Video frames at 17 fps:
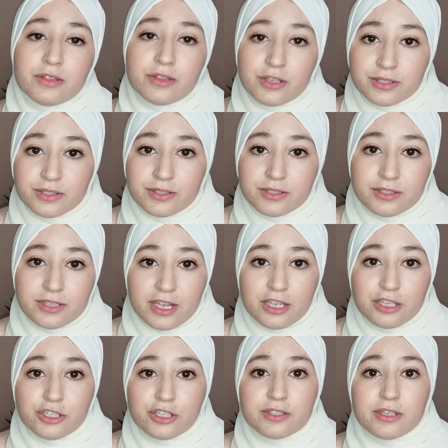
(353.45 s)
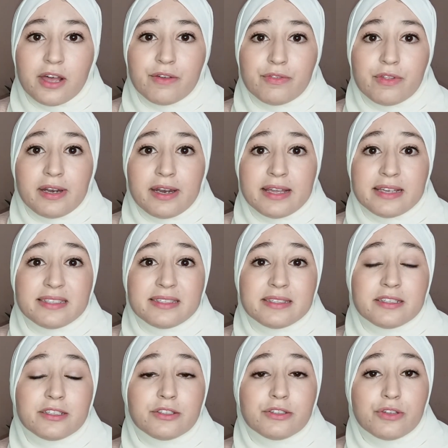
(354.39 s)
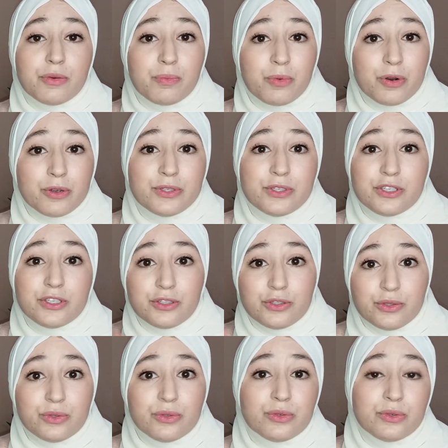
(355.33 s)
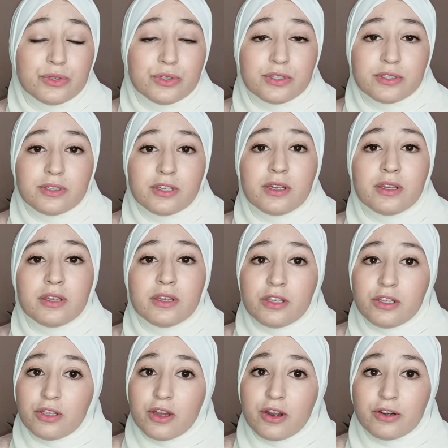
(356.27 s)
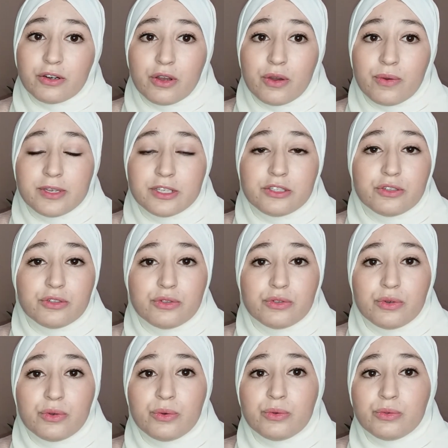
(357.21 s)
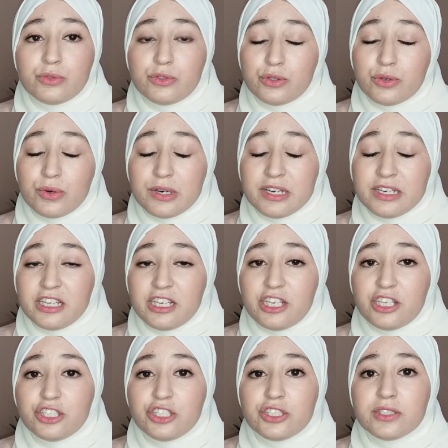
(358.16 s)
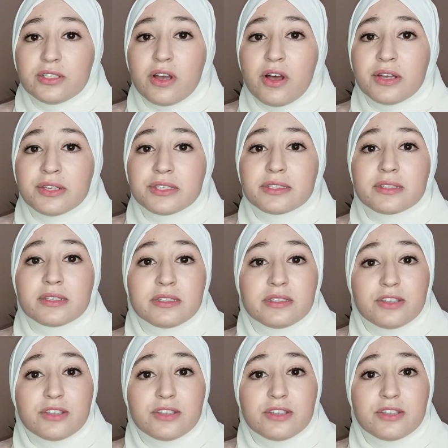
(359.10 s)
the stages of the lesson, the procedures you are going to do during each task,